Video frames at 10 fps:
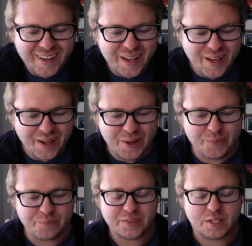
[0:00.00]

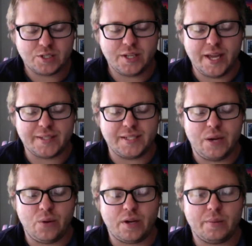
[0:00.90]
So yeah,
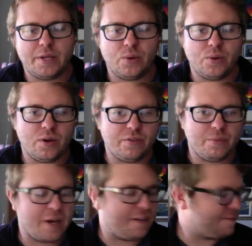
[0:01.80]
today we're going to be going
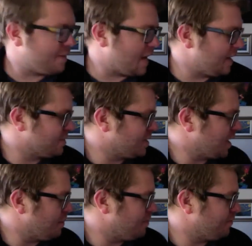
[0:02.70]
over my
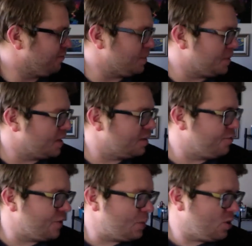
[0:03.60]
5-step flipping
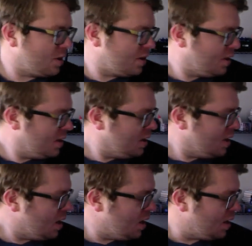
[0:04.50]
framework.
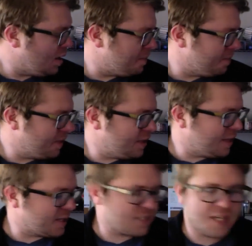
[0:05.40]
And
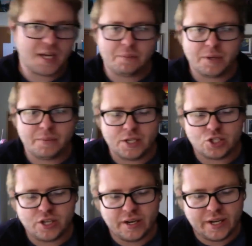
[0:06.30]
like I said, I'm going to be
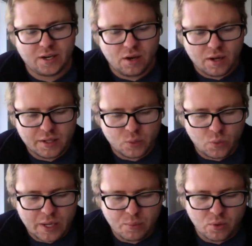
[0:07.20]
sharing it on the
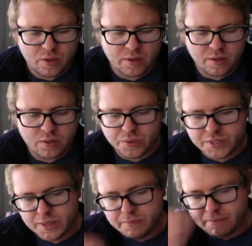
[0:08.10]
whiteboard.
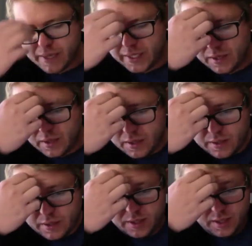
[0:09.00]
What's up, Mike
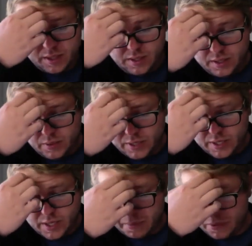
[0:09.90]
Young? And we got a
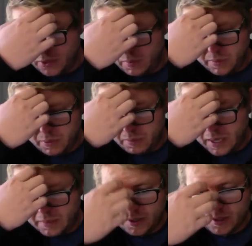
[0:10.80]
couple other people
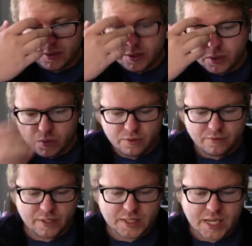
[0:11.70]
popping on too.
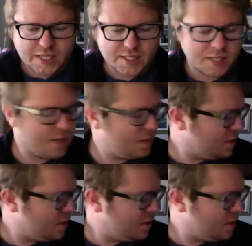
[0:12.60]
Fantastic.